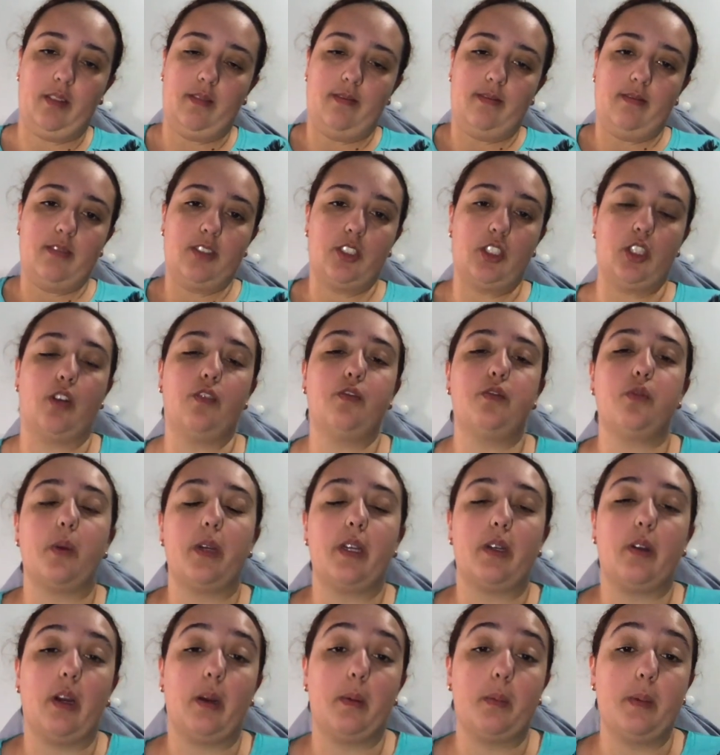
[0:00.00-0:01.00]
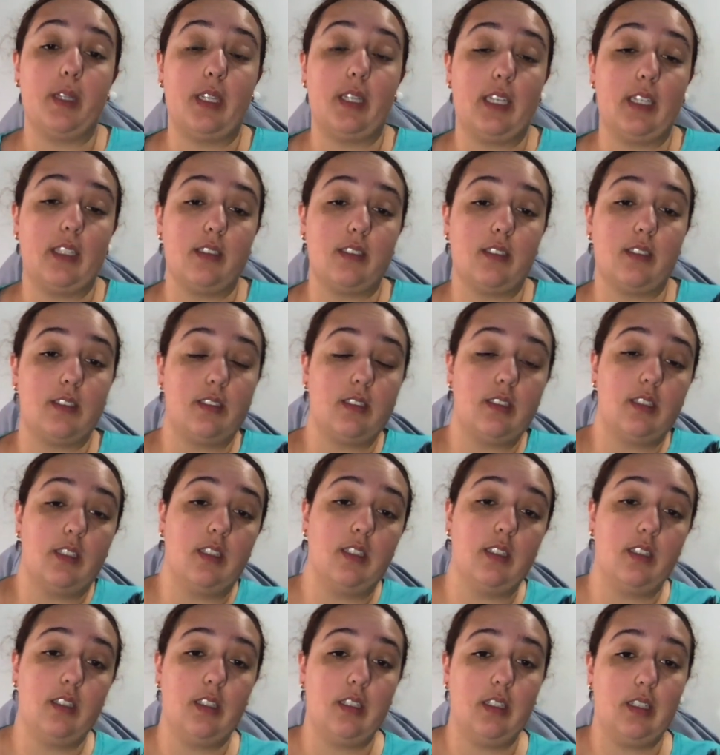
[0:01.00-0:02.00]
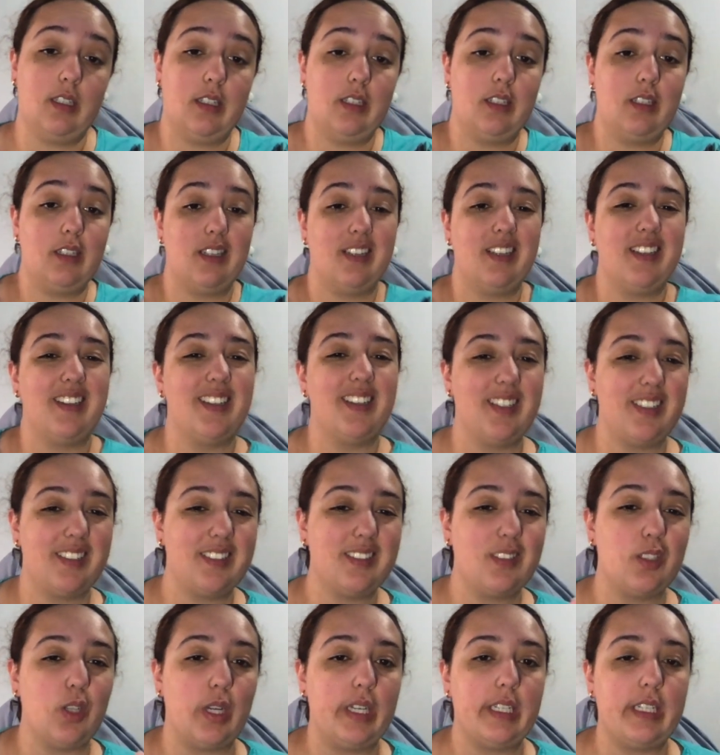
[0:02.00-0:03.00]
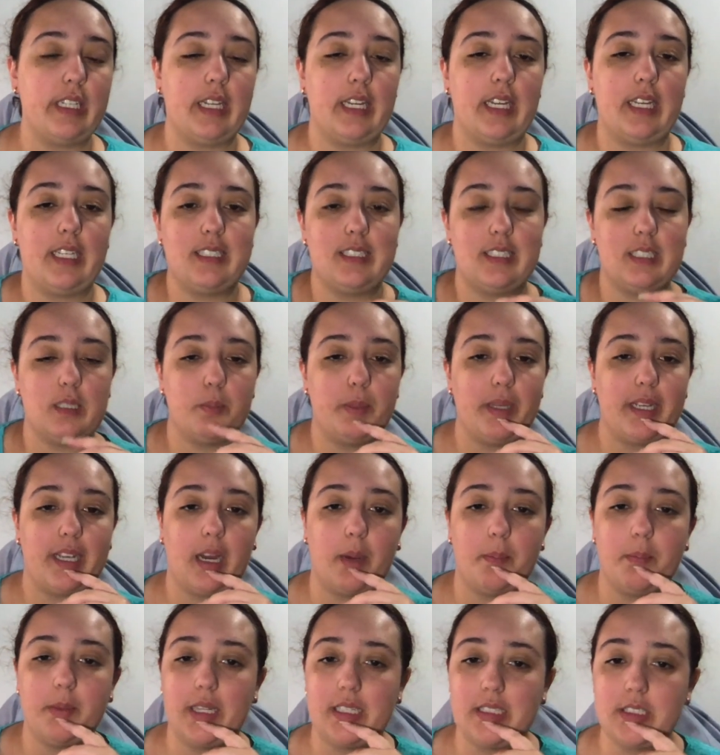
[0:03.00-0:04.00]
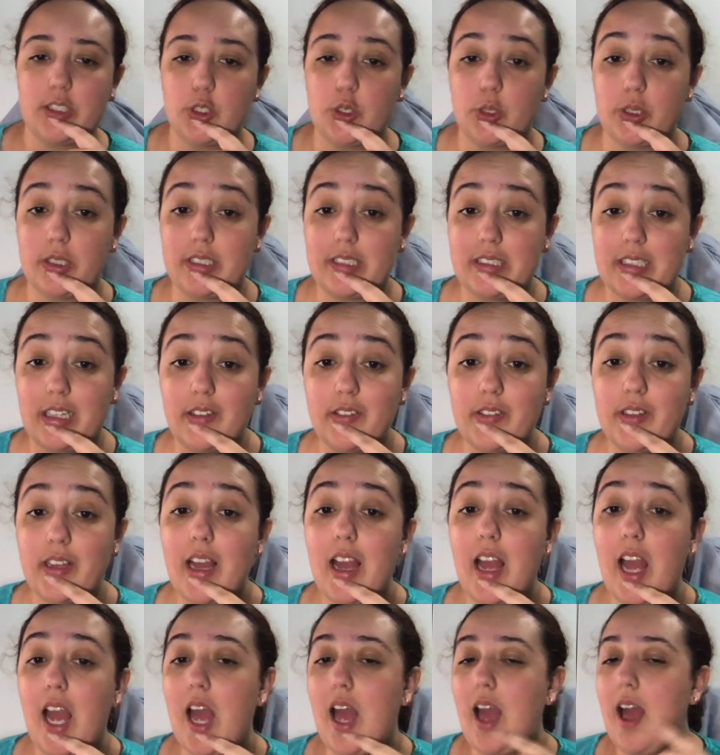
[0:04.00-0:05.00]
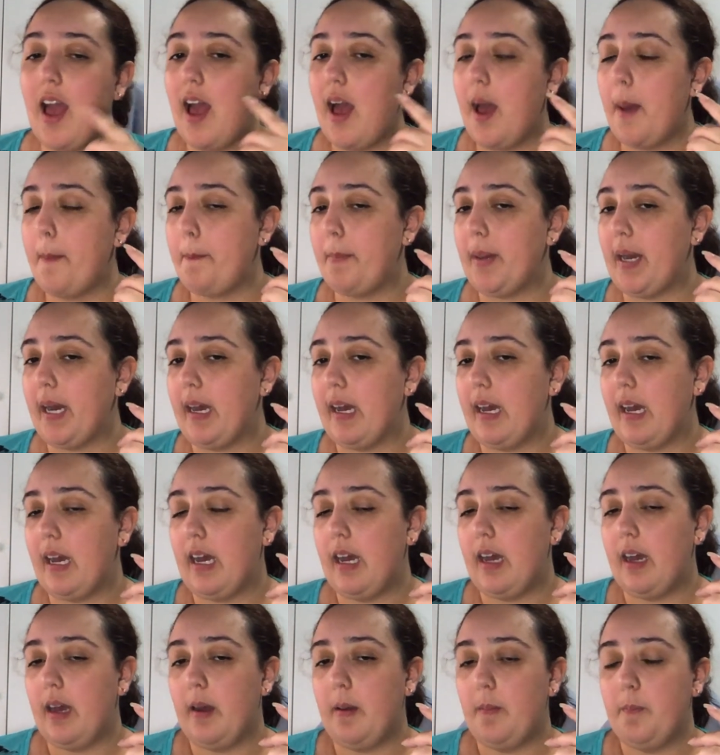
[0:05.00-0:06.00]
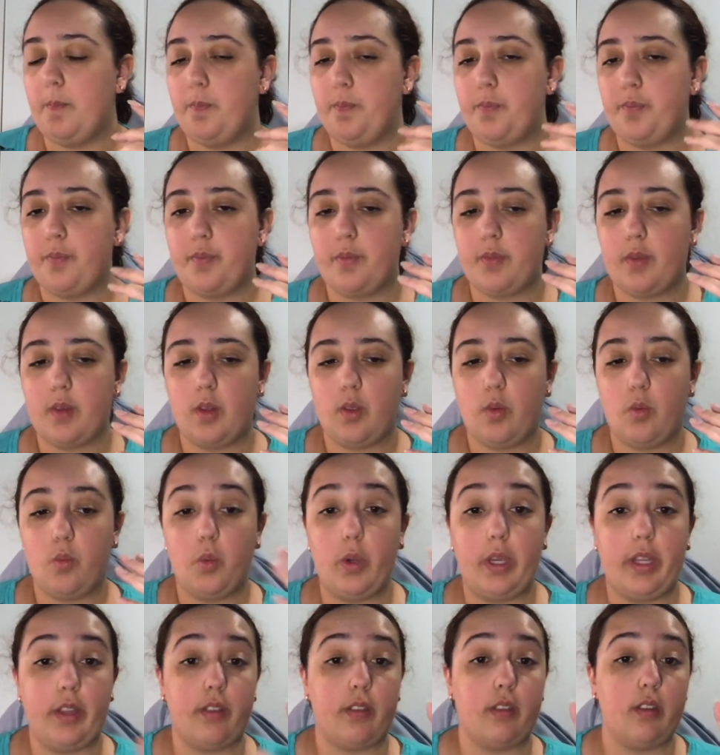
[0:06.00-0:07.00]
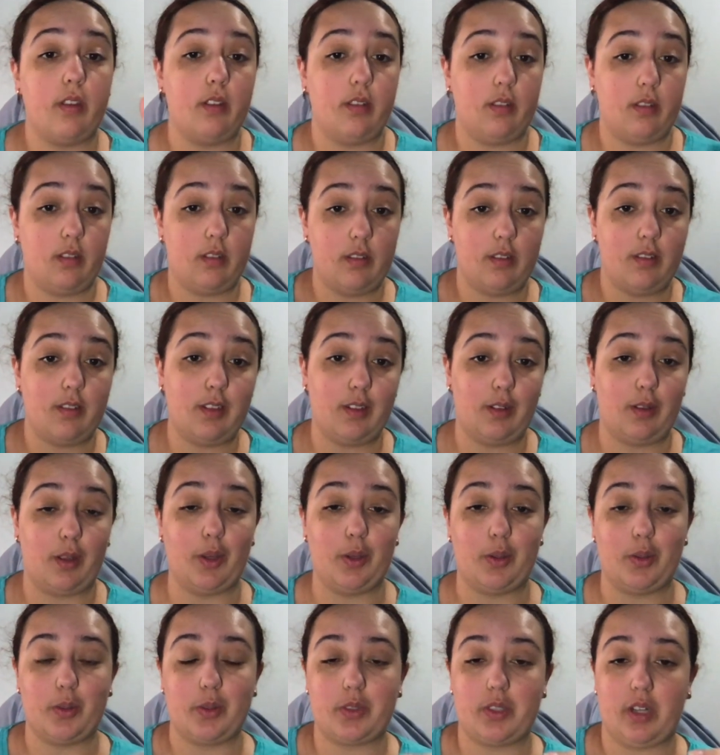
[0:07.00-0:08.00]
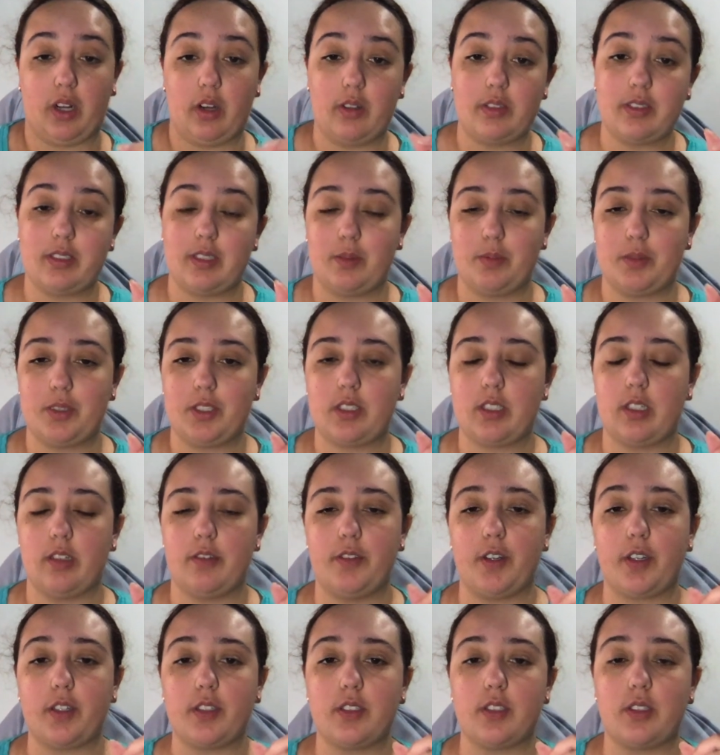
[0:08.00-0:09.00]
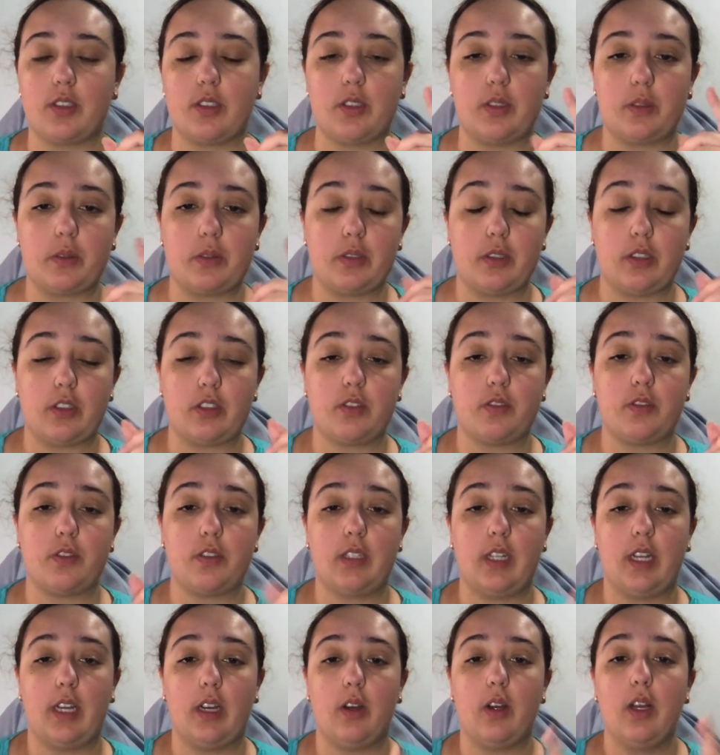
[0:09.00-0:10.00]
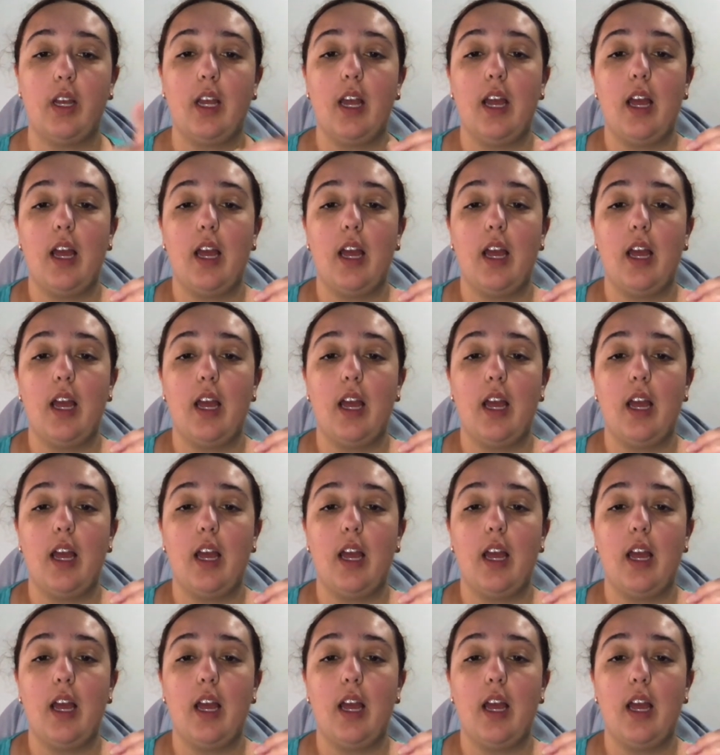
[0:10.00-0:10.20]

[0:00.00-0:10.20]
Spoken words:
software Grammarly's, it's not easy to pick up that sort of stuff, but with Google Docs, I'm just going to focus on Google Docs for now.